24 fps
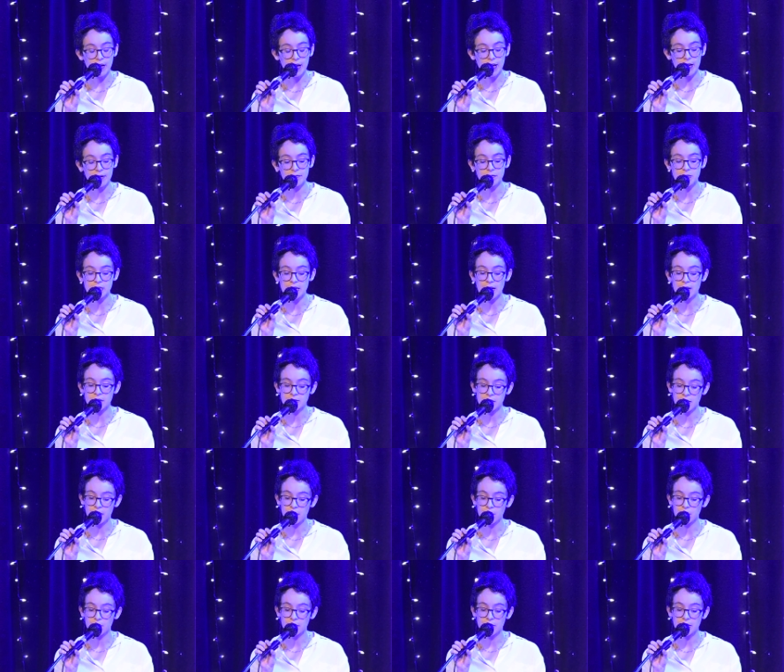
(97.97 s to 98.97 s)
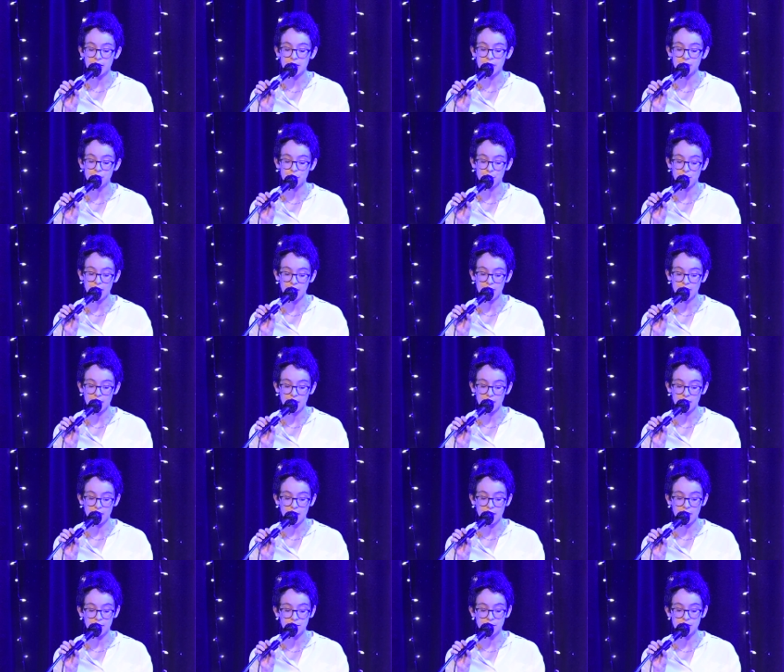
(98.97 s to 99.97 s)
I've sat down with each man I
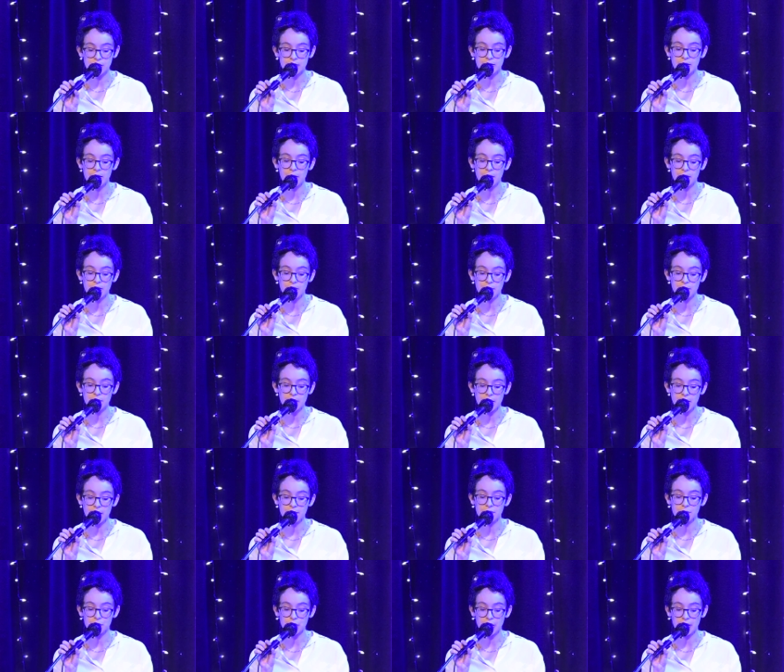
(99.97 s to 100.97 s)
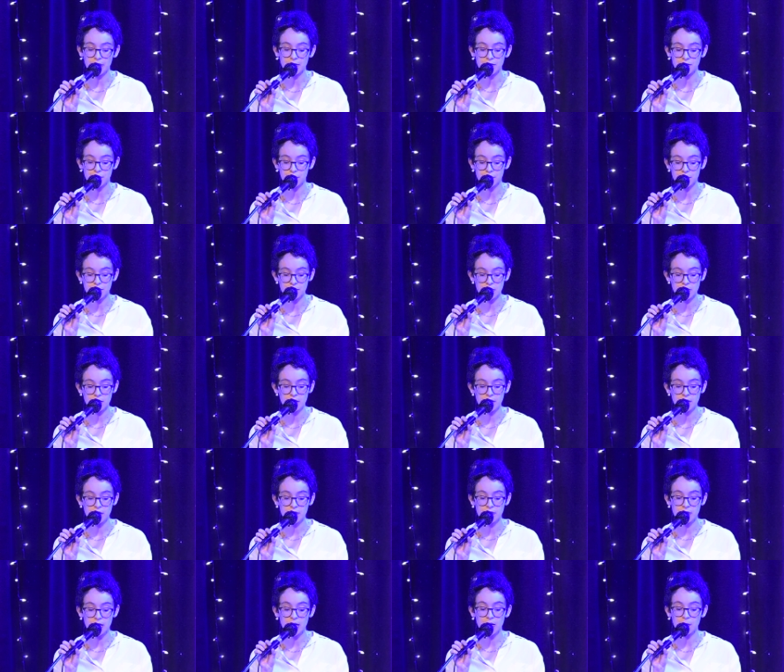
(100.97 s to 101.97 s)
love to tell them that I've changed.
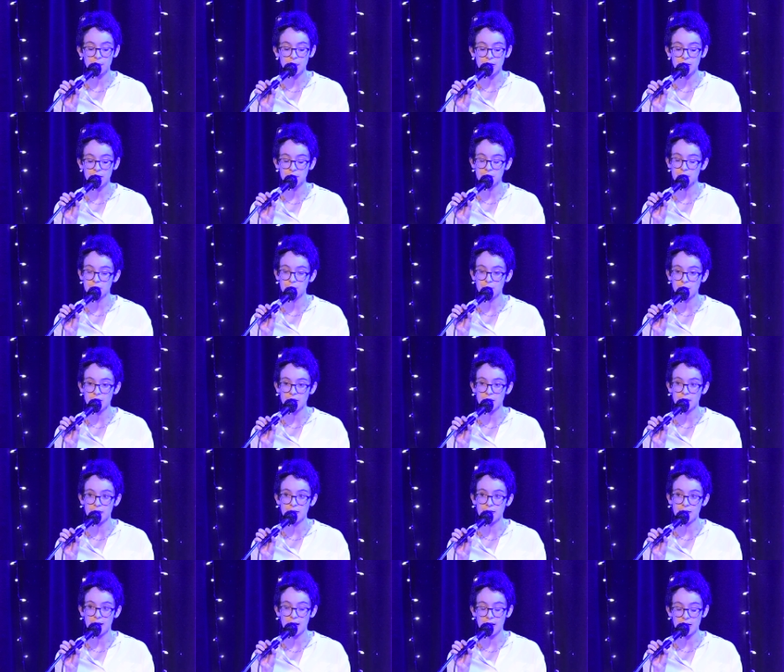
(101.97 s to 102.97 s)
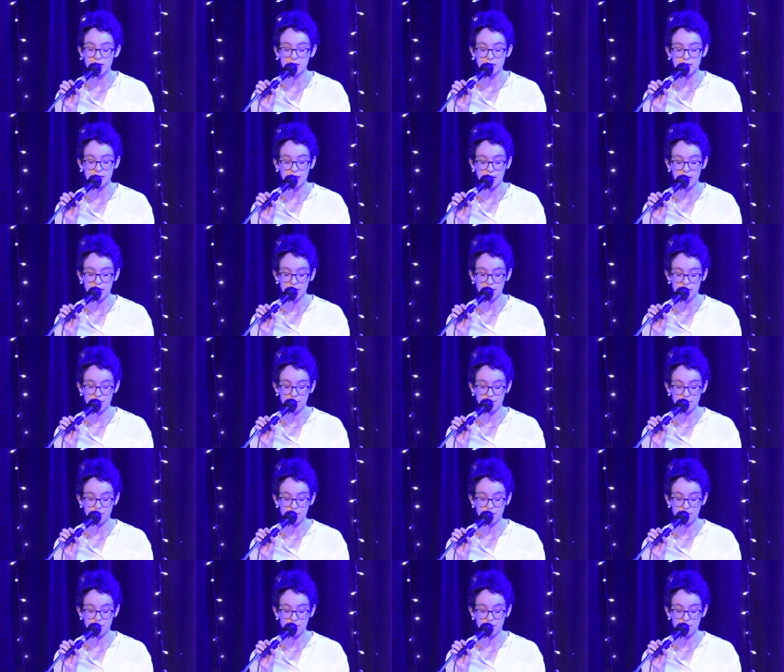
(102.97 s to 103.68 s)
They appear to me in hindsight.